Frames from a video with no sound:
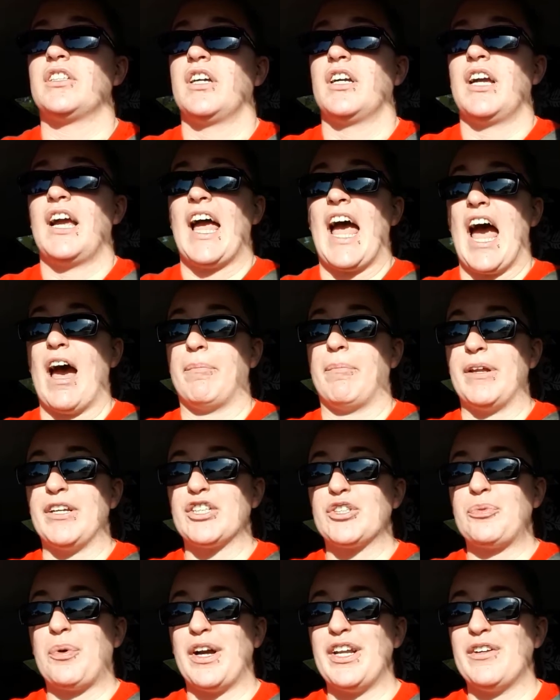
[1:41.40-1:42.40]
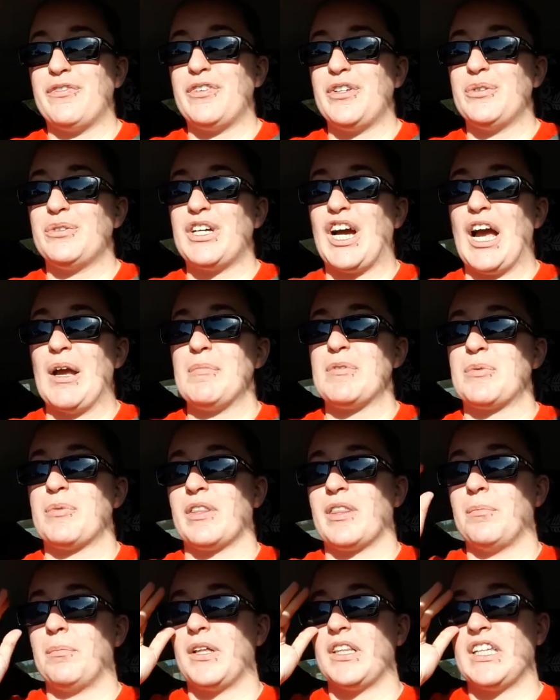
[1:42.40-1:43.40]
happened quite a few times
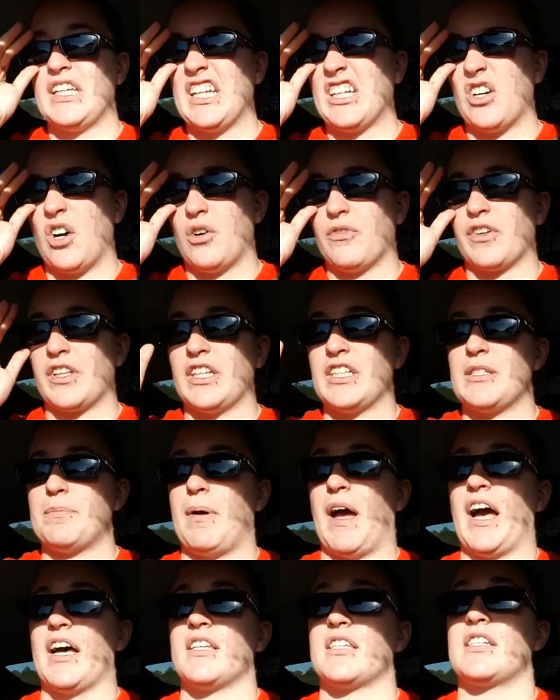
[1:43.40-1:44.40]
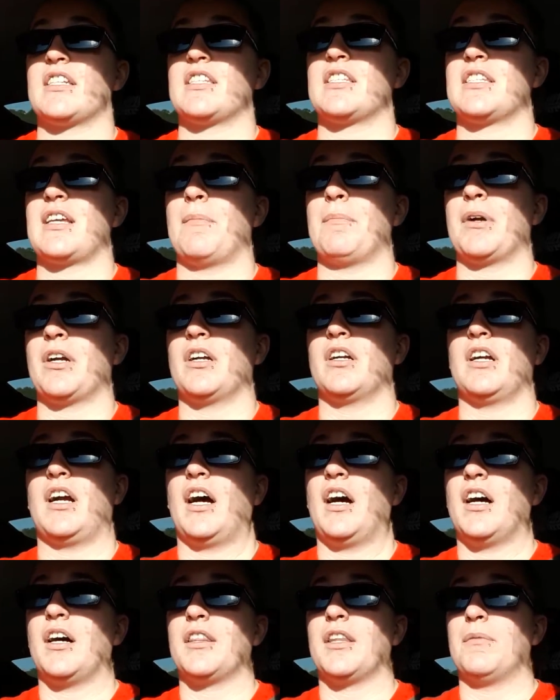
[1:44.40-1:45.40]
with Malik over this past summer.
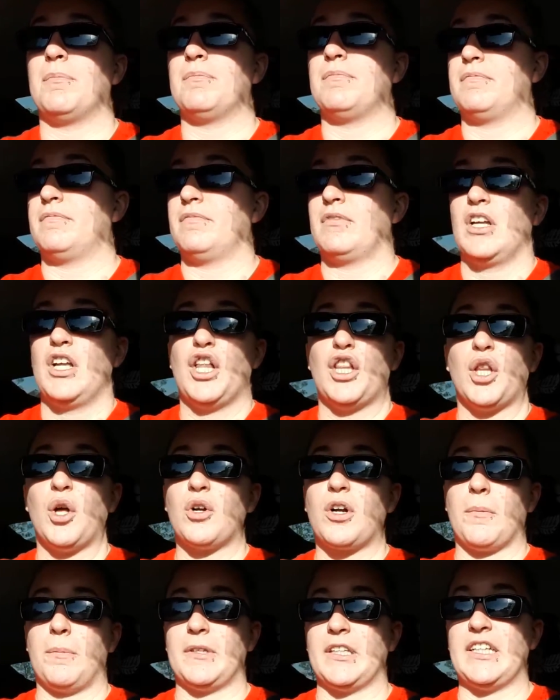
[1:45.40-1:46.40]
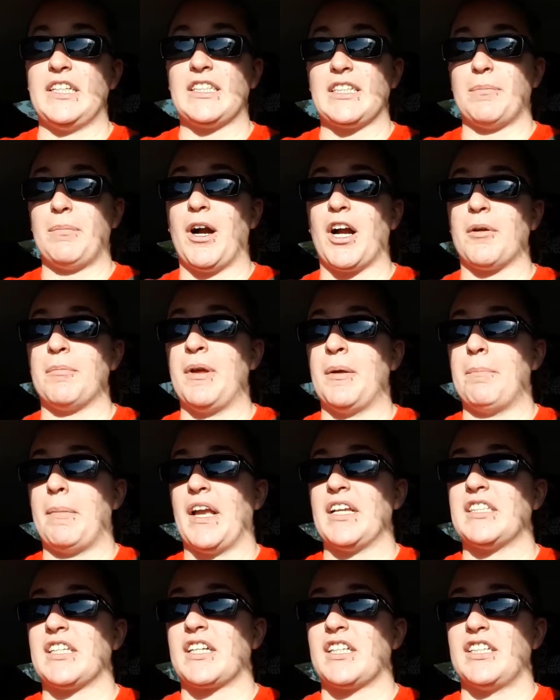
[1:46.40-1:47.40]
The local police department
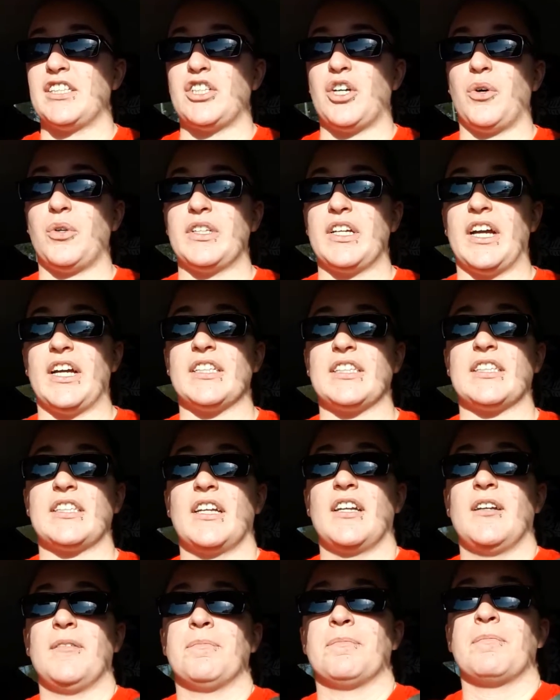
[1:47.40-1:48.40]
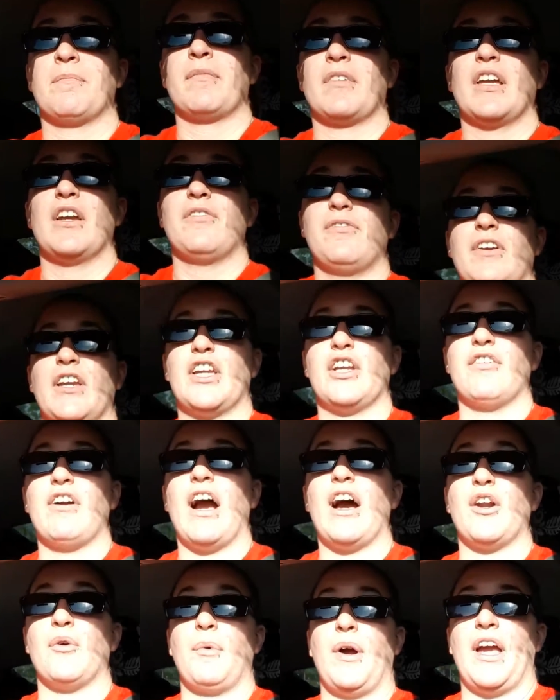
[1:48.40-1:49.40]
basically told us, figure
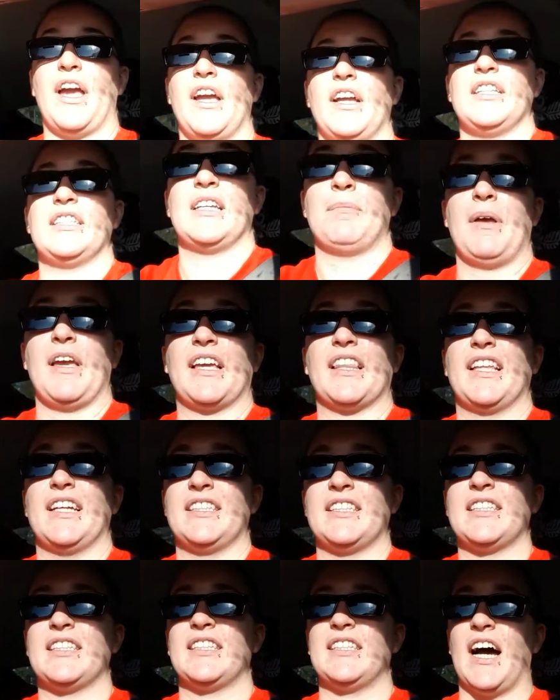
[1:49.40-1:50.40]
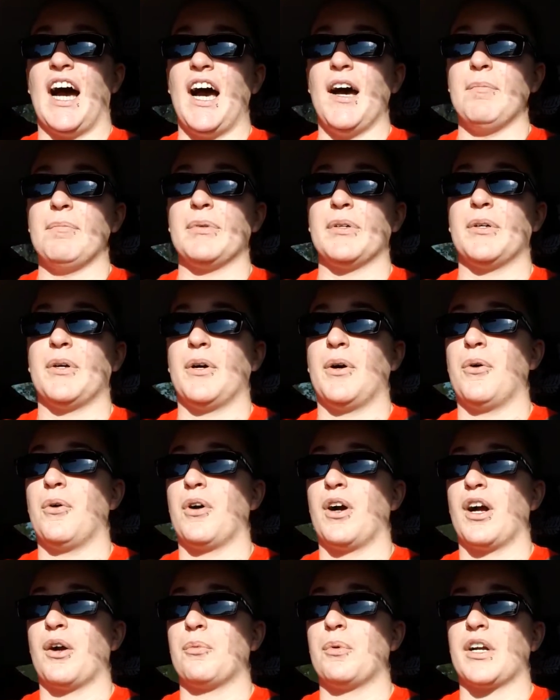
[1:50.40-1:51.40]
out a way to make this stop
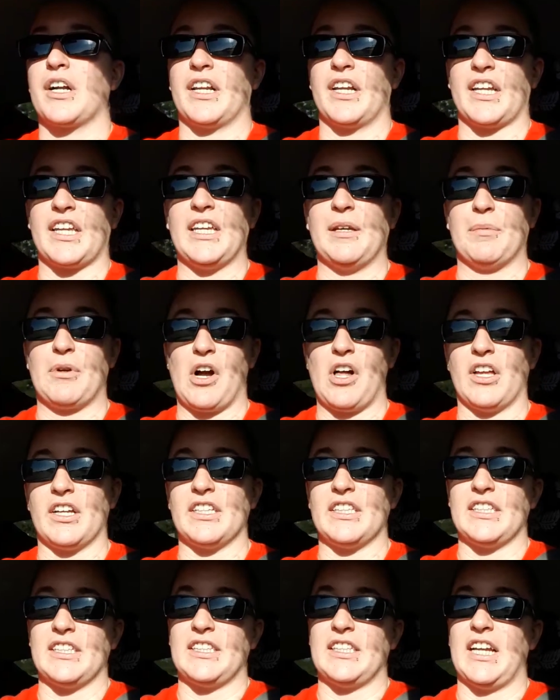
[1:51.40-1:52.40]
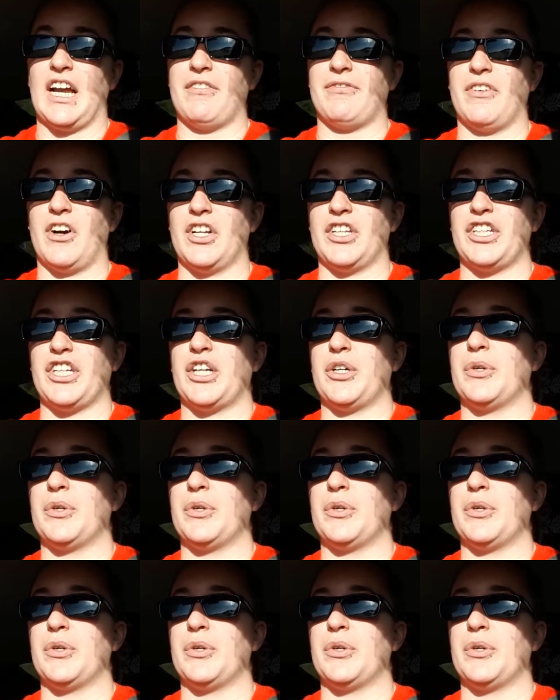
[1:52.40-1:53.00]
or we're going to keep calling DCF on you.